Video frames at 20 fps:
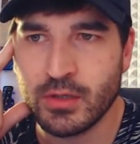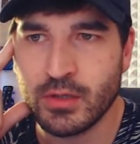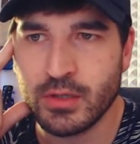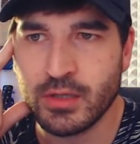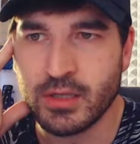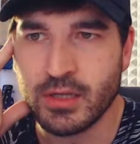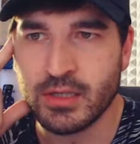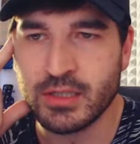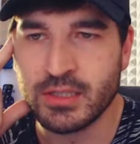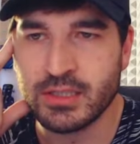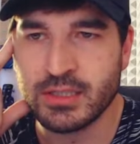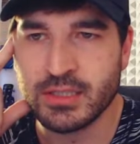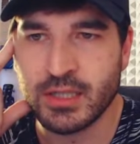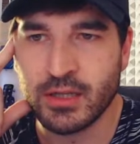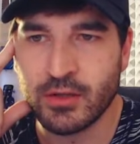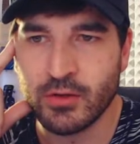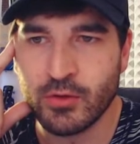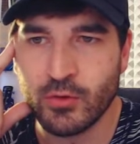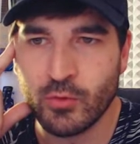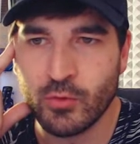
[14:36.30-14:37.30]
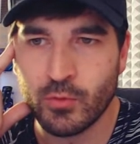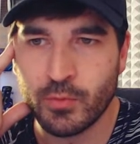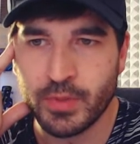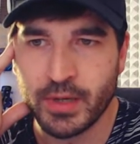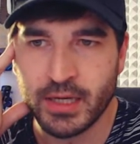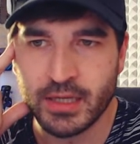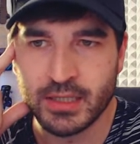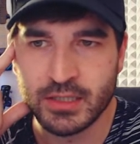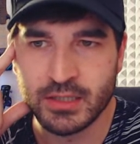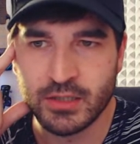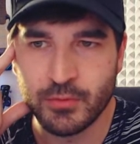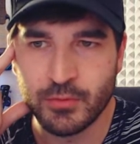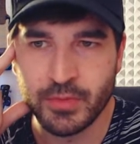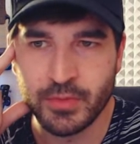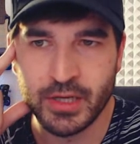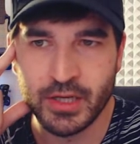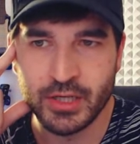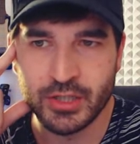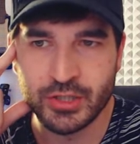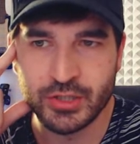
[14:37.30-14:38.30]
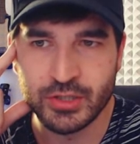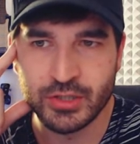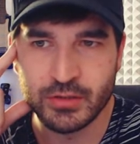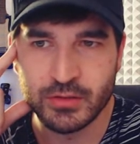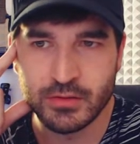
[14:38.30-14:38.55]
Yeah, it's an all pass combination.